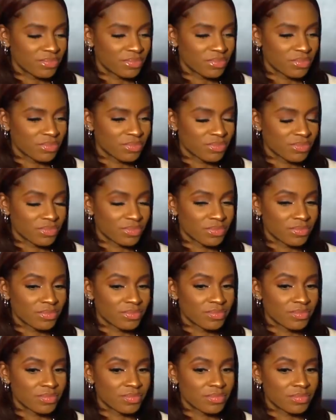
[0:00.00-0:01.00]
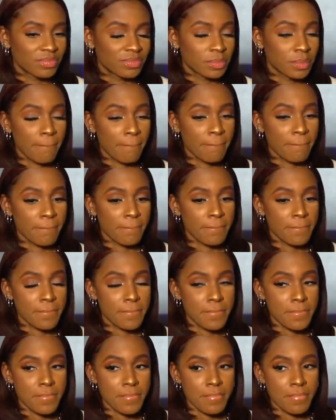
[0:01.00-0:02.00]

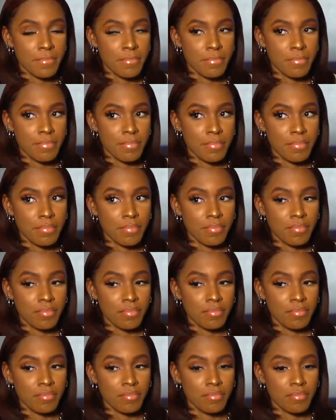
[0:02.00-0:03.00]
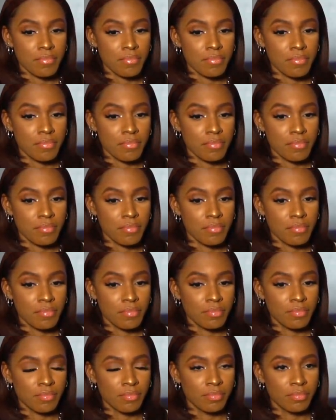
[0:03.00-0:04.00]

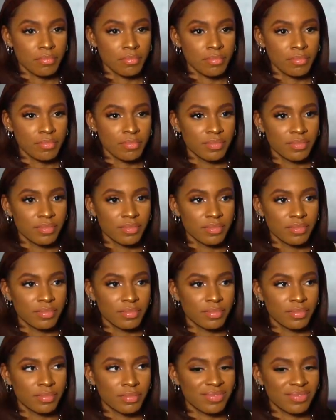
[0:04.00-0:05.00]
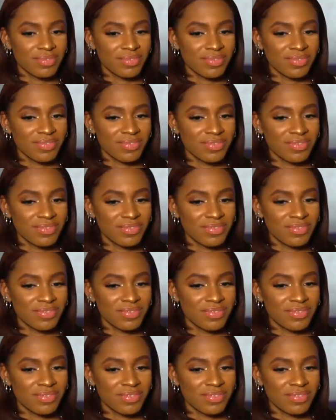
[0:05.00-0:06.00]

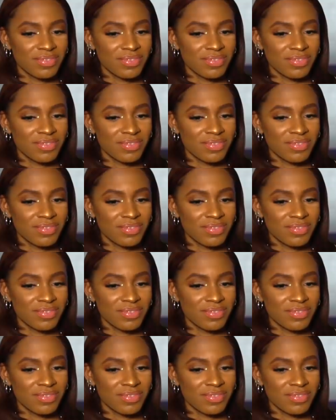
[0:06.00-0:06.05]
This person isn't speaking.